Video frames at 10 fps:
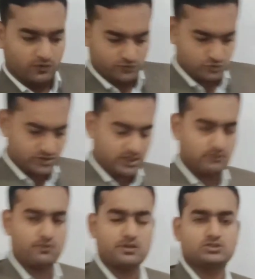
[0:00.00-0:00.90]

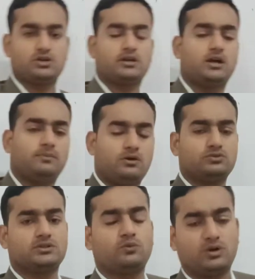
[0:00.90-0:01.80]
Today we will talk
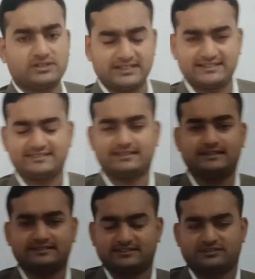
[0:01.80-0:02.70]
about what is
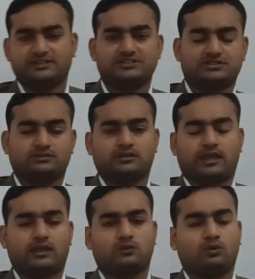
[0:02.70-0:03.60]
legislation
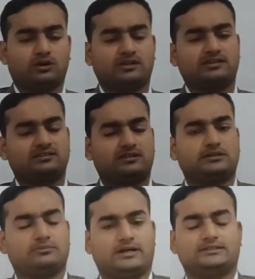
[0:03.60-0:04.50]
and what is
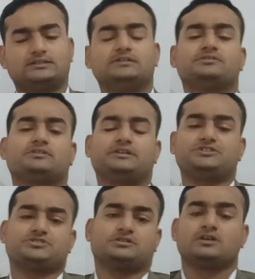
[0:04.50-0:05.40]
done by the
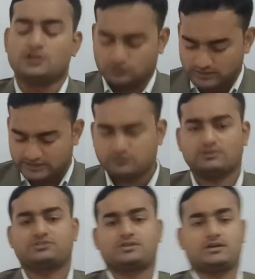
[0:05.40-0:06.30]
legislation. So let's
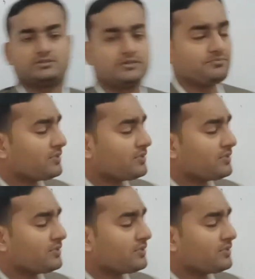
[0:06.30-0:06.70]
get started.